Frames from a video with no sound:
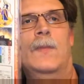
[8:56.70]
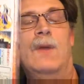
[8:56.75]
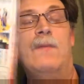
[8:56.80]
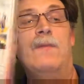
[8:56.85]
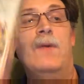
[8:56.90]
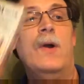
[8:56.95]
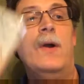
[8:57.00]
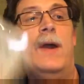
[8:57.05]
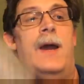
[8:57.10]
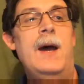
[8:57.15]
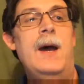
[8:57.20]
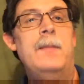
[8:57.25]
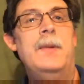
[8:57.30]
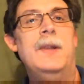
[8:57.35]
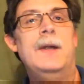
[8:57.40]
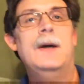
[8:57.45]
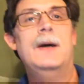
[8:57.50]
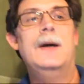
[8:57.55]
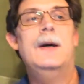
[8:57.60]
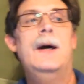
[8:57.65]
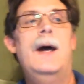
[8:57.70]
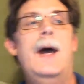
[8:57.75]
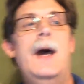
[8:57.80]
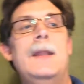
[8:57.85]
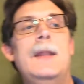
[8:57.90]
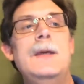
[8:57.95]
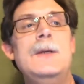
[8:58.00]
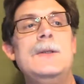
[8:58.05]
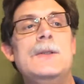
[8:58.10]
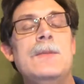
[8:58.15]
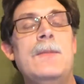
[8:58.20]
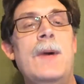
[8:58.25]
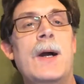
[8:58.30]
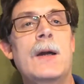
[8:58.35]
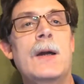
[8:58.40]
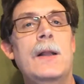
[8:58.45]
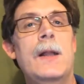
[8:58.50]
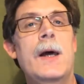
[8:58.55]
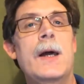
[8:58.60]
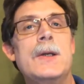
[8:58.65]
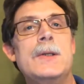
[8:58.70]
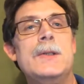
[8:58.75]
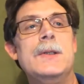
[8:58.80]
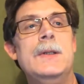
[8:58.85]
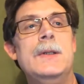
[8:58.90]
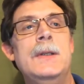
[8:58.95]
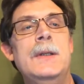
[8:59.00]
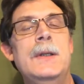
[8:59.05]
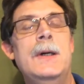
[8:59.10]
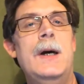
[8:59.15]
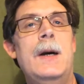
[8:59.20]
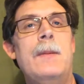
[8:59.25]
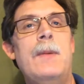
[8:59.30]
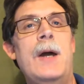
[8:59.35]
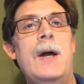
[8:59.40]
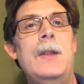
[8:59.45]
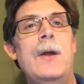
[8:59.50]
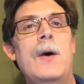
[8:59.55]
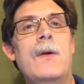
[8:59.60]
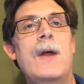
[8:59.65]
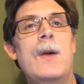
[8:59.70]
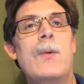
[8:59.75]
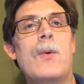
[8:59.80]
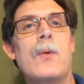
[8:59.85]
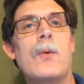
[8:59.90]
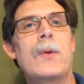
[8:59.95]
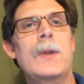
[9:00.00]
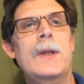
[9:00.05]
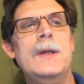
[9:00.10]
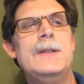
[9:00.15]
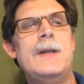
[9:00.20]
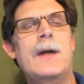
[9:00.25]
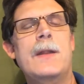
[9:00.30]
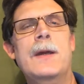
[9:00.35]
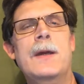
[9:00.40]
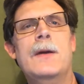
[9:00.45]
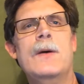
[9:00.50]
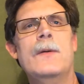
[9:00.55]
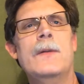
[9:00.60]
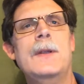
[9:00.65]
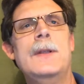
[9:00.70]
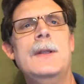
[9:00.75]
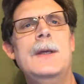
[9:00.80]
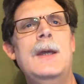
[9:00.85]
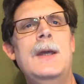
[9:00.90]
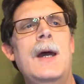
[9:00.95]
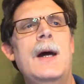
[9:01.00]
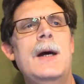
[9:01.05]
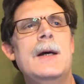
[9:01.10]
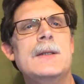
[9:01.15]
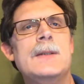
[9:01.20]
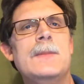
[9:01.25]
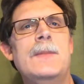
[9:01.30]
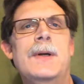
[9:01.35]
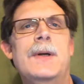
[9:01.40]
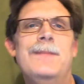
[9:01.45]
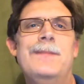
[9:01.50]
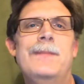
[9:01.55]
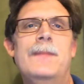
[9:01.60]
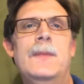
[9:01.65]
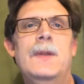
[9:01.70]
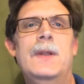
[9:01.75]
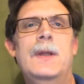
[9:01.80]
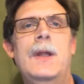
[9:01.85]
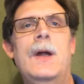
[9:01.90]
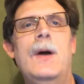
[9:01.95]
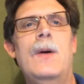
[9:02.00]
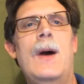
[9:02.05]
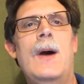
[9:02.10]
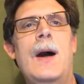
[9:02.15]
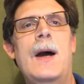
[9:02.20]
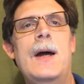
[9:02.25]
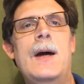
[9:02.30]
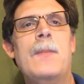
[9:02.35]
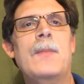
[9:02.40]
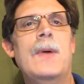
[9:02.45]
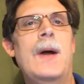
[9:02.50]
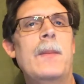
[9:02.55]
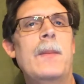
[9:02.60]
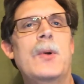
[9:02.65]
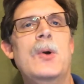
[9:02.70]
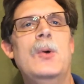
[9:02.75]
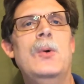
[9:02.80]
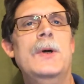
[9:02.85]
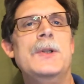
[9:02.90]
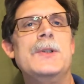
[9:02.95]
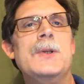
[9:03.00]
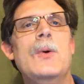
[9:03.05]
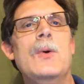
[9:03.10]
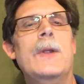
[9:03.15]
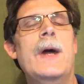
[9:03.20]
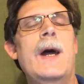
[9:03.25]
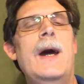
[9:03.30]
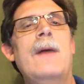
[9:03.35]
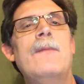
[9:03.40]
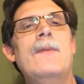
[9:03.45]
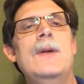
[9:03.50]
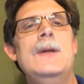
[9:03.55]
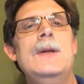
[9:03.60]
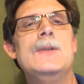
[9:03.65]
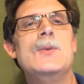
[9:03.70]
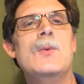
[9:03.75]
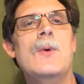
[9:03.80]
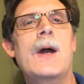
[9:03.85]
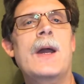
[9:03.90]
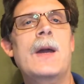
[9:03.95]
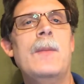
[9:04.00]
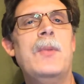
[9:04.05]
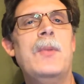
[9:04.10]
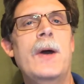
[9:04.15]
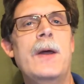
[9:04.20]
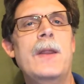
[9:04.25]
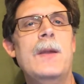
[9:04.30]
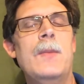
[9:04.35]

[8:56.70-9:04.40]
Very happy to add these to my collection. I know they were released, I think, on the DS, but you know, it's cool to have these where I can play